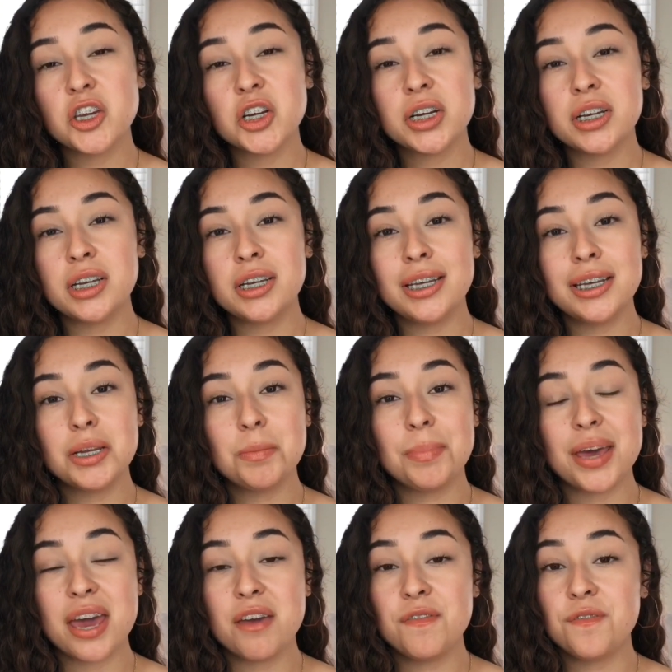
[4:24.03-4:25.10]
you're gonna need to
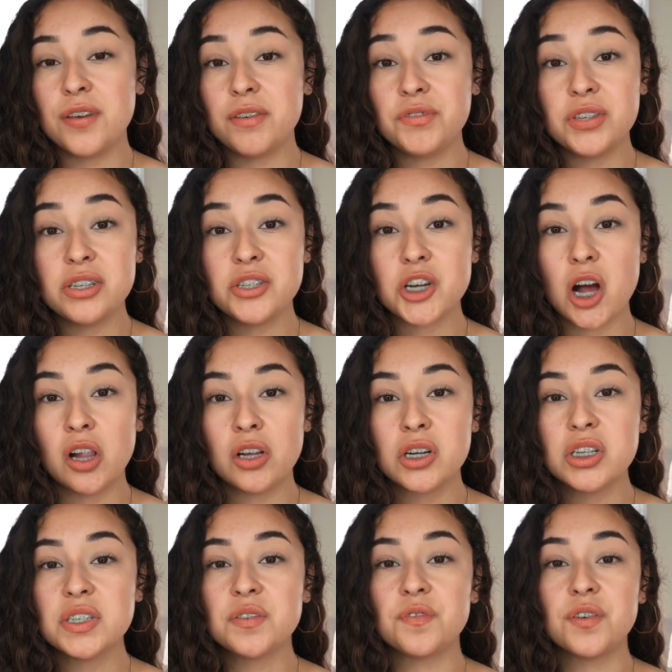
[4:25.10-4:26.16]
pay
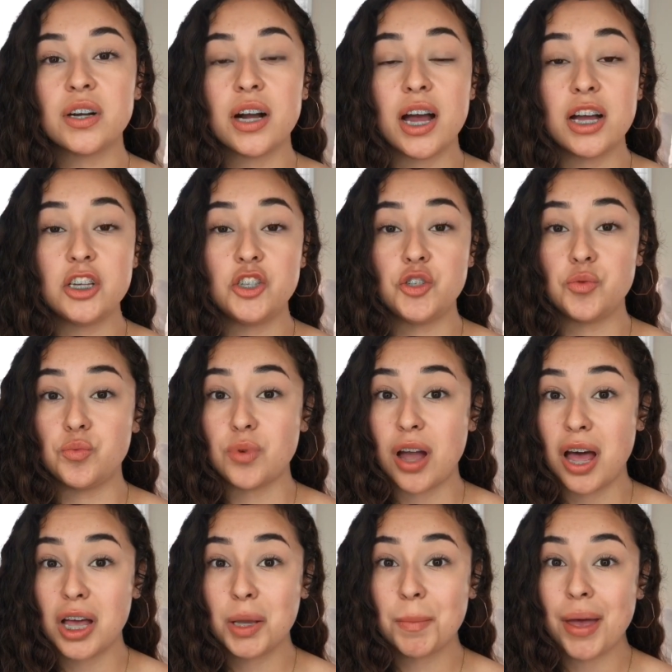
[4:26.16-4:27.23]
$50 for a
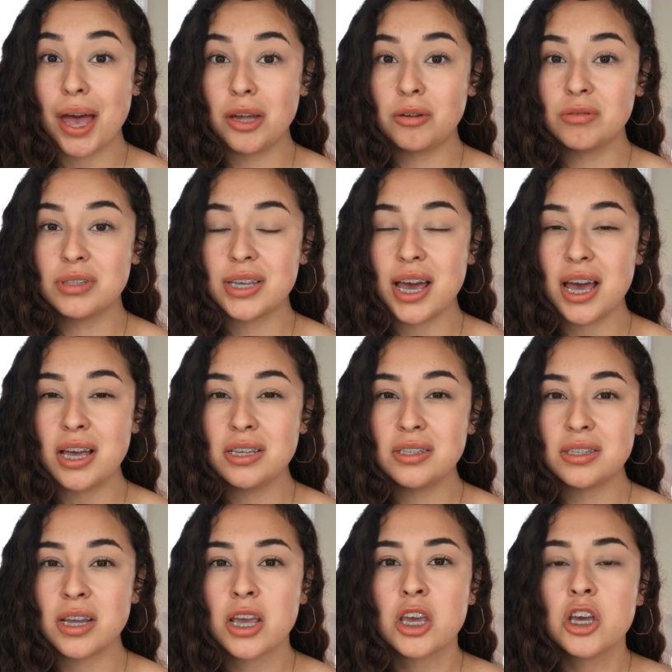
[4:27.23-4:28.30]
drug panel
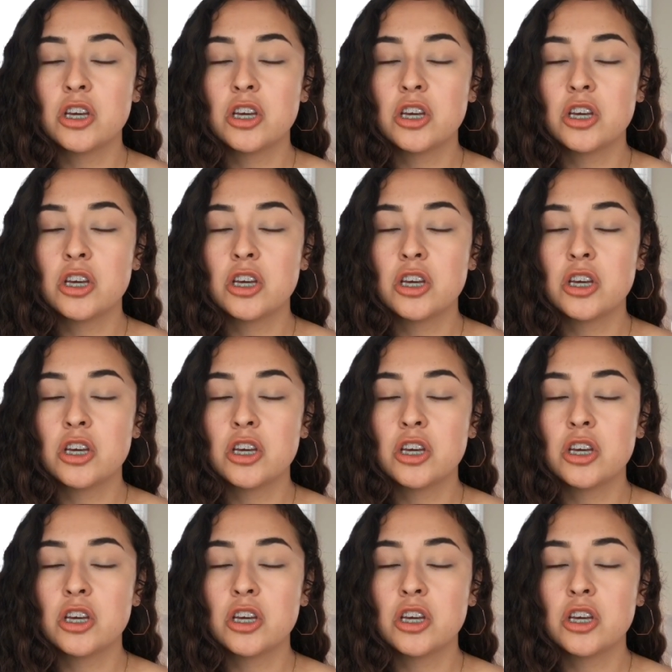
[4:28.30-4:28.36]
test.